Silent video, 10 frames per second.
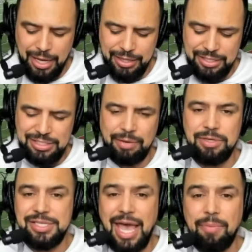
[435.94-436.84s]
This team
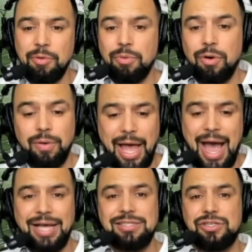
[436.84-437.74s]
is capable,
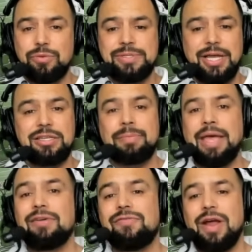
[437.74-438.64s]
as Stoop said, to
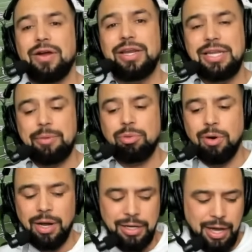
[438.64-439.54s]
make a very deep
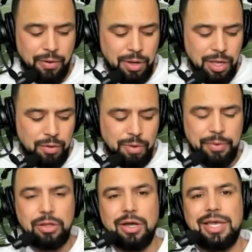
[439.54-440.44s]
run. Now, when
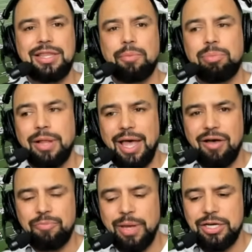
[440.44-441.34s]
we look at the
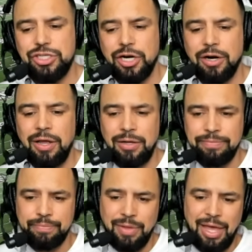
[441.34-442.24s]
playoff picture
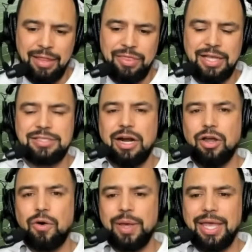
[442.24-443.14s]
and things that are
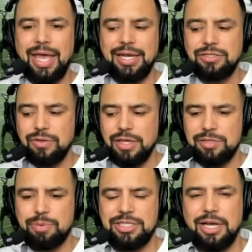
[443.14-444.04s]
going into
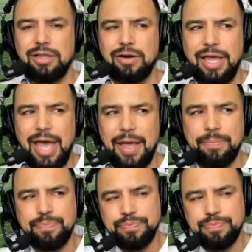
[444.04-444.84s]
this particular game,